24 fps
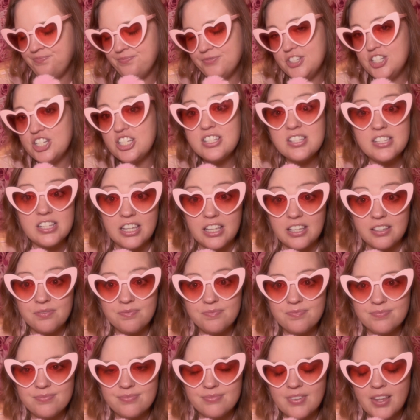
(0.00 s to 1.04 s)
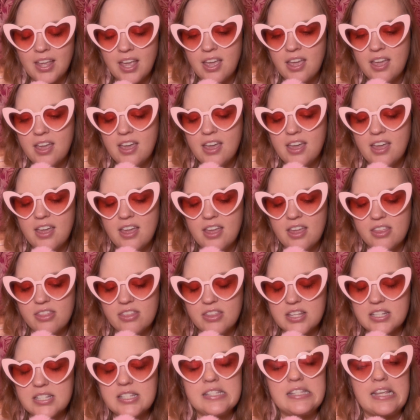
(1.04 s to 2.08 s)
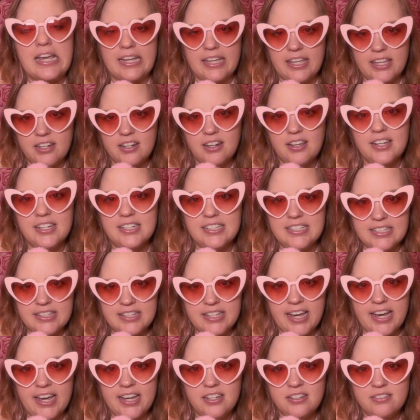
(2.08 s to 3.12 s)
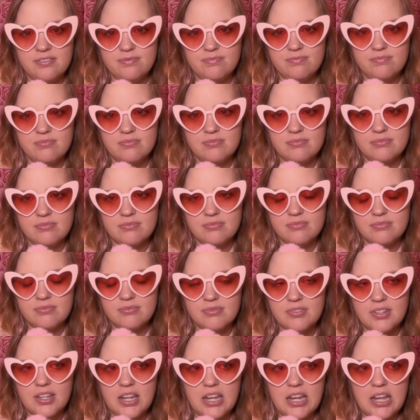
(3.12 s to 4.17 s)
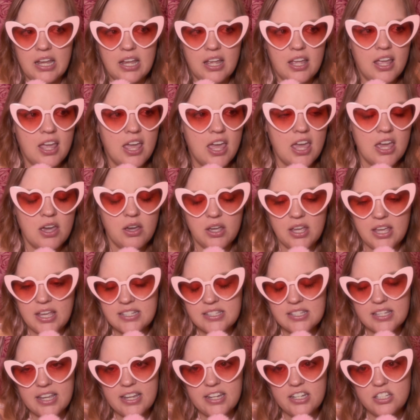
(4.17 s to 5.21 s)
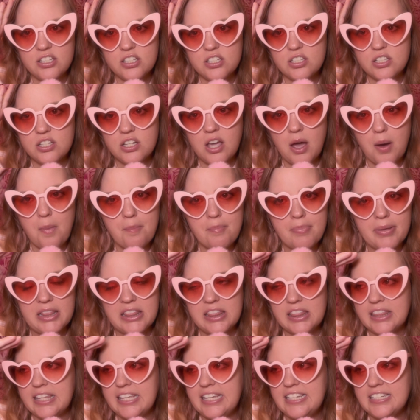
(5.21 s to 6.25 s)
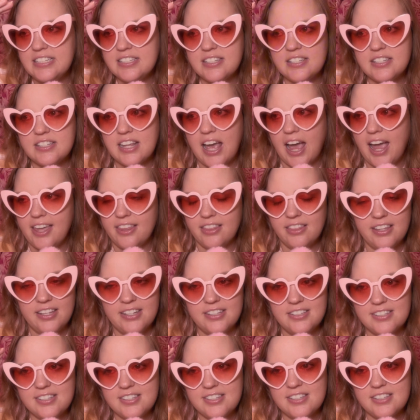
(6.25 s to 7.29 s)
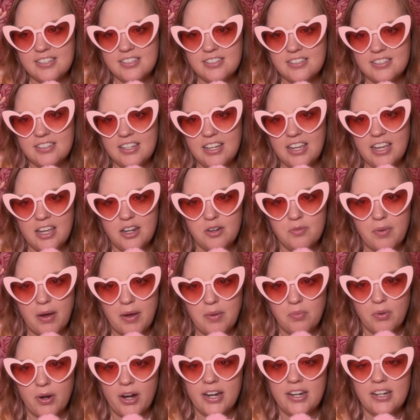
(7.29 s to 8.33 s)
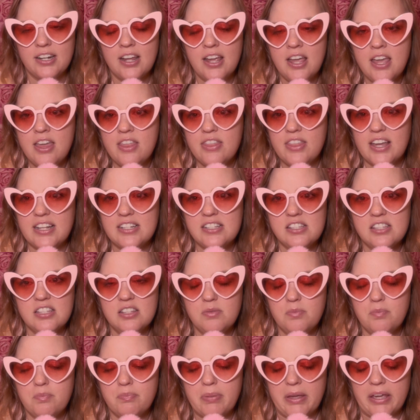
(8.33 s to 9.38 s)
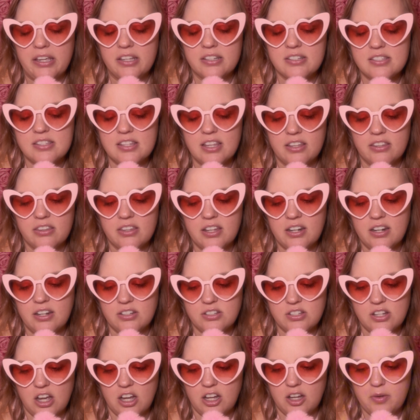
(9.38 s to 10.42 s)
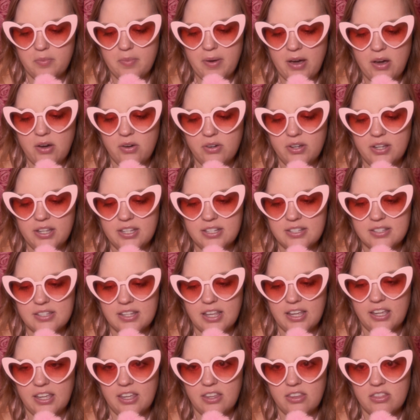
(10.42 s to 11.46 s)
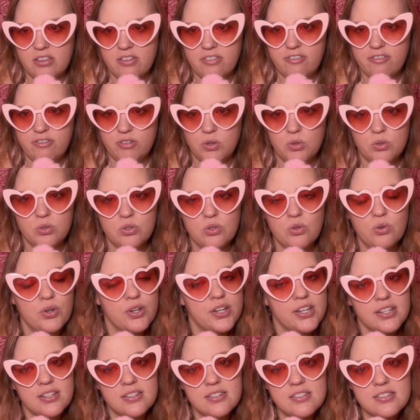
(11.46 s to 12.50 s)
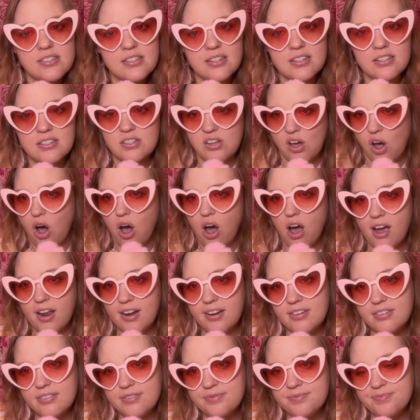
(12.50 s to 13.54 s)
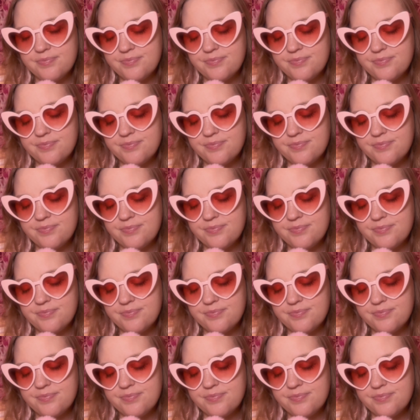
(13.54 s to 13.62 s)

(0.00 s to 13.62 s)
just see, the second I did that, it's like complete silence in my brain. That's the biggest thing that I'll talk about, is like the food noise is gone.